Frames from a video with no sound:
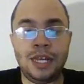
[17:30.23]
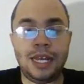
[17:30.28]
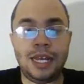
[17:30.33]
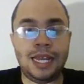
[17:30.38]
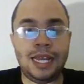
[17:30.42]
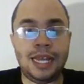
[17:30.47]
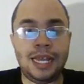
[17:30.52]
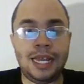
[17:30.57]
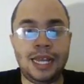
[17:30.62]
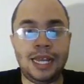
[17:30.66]

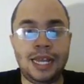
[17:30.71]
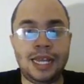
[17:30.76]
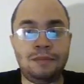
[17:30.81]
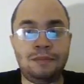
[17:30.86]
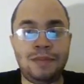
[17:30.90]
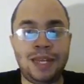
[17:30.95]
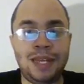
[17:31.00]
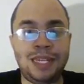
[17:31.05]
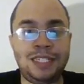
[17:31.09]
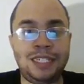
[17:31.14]
And
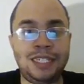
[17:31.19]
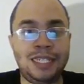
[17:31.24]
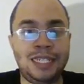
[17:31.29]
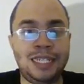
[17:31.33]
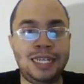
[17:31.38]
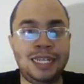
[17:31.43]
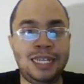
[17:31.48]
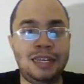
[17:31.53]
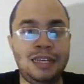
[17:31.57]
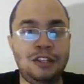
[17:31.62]

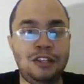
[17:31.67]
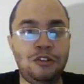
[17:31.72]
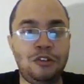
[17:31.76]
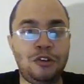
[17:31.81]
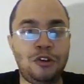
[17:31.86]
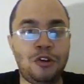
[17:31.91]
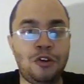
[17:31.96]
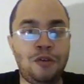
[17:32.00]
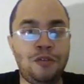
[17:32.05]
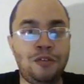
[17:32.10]
basically, you can
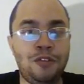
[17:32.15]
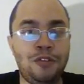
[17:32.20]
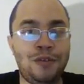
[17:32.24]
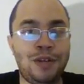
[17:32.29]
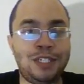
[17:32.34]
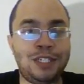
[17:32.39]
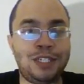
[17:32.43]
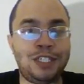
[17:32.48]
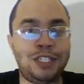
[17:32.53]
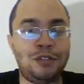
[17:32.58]
go over the
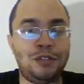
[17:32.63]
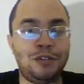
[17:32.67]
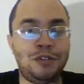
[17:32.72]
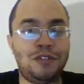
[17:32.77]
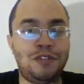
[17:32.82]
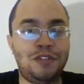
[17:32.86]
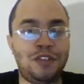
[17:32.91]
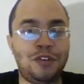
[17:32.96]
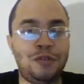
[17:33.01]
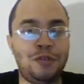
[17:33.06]
rest of the
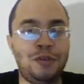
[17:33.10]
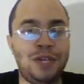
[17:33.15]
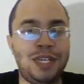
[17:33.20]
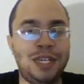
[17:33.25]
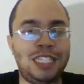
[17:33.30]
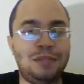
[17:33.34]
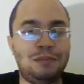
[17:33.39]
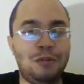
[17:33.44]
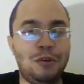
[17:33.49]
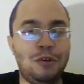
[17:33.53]
review.
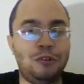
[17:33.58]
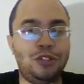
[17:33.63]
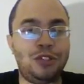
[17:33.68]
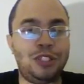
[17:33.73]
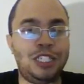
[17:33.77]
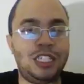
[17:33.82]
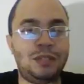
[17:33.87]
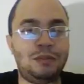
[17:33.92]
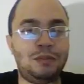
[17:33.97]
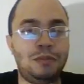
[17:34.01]
It's mostly
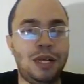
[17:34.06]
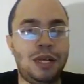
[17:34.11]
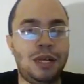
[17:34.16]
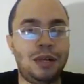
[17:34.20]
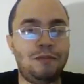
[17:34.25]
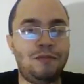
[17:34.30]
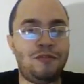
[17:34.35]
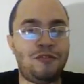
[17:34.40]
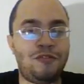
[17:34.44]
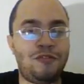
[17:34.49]

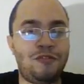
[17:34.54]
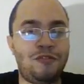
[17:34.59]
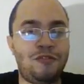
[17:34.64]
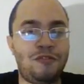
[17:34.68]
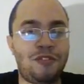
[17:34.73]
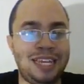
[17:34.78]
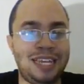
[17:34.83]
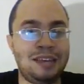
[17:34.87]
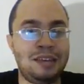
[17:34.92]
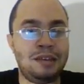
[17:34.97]

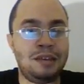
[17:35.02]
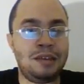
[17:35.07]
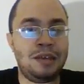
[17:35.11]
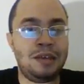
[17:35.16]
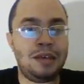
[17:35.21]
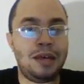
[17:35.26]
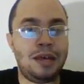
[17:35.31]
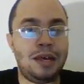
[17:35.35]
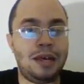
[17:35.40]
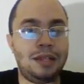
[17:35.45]
fighting,
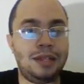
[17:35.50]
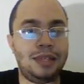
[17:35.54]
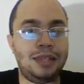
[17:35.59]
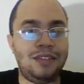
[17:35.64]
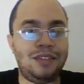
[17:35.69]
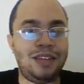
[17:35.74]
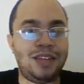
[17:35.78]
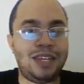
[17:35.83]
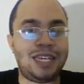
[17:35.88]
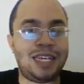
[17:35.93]

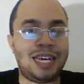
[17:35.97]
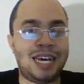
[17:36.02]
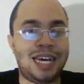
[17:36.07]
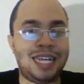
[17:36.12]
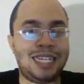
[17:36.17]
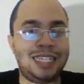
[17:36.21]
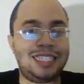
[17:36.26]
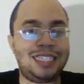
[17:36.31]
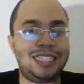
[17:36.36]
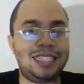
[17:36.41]
leaving
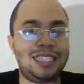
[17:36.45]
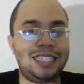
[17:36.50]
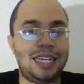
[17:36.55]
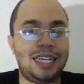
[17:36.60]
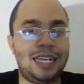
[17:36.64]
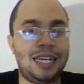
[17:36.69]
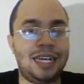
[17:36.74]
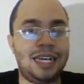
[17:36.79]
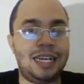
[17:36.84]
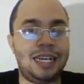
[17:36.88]
cuts.
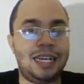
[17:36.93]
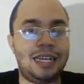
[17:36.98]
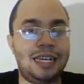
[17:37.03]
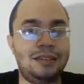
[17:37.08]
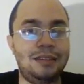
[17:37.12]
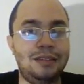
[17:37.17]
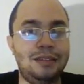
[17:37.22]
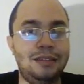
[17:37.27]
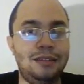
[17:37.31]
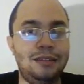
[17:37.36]

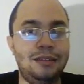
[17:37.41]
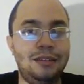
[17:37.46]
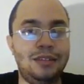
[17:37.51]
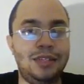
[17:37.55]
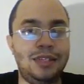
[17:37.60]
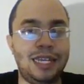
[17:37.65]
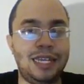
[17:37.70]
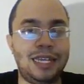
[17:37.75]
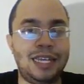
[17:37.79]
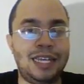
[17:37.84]

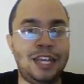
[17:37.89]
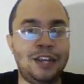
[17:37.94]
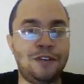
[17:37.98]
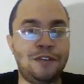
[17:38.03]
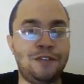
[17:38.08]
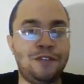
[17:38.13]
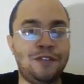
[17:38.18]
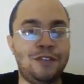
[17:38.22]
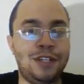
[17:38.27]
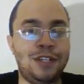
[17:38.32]
Like here,
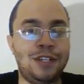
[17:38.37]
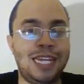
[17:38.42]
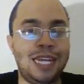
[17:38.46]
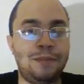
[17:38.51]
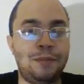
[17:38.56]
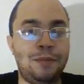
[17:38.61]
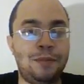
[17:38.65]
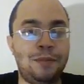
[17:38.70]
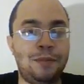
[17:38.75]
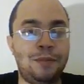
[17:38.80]
for
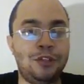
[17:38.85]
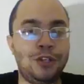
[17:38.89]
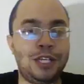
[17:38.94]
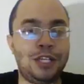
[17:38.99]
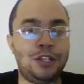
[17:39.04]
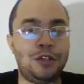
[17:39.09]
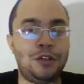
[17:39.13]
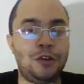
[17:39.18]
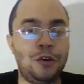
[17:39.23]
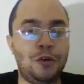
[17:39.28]
example, looking at
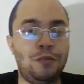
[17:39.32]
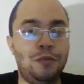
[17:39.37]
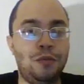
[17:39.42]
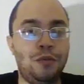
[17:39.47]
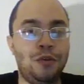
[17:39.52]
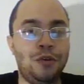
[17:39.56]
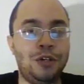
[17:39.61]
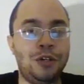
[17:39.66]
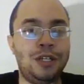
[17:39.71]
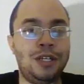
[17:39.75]
the whole
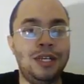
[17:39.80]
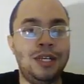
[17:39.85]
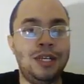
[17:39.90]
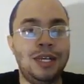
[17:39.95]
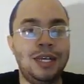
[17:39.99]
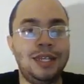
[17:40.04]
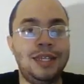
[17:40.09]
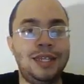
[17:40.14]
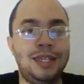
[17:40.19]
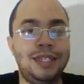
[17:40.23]
board,
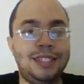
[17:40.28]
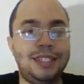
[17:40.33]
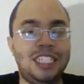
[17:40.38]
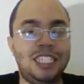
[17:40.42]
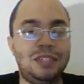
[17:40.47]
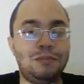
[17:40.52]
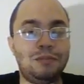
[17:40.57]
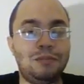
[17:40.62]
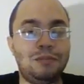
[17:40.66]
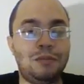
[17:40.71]
this is
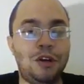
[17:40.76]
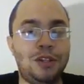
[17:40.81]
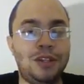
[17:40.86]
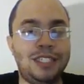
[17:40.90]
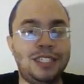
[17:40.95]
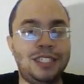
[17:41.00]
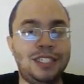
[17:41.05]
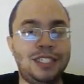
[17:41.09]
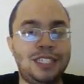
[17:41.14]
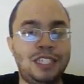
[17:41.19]
small,
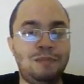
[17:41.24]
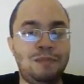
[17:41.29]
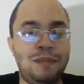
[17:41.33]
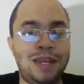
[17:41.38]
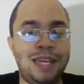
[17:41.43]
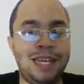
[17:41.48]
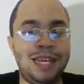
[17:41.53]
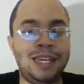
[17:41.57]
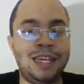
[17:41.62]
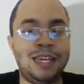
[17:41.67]
this is
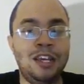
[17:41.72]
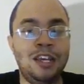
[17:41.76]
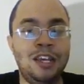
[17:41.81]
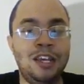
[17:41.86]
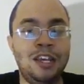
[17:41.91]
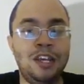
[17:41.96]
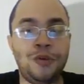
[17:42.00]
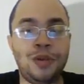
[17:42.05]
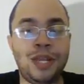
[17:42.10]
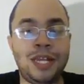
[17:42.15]
big.
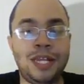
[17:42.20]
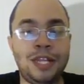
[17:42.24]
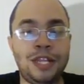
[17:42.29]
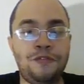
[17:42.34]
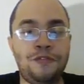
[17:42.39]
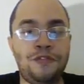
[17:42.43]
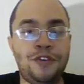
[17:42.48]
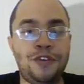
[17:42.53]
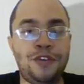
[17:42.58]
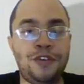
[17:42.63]
You'll get a
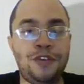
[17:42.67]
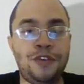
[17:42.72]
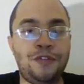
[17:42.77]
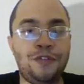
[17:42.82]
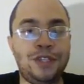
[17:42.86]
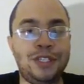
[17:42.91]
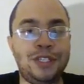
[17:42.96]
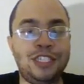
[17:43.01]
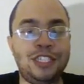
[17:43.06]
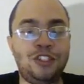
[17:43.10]
feel for
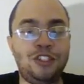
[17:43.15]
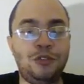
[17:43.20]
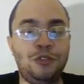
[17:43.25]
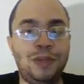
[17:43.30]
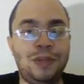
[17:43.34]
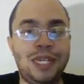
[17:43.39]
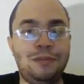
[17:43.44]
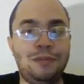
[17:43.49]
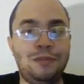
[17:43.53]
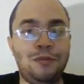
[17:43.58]
this as you
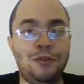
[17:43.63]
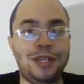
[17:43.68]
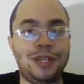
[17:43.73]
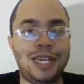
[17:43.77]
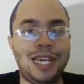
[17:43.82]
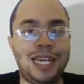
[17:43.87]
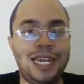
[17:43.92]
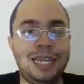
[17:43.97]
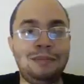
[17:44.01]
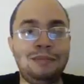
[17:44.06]
play more
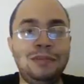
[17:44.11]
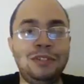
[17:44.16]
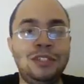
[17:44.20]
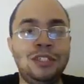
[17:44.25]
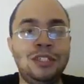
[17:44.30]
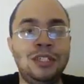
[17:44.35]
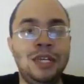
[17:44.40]
games.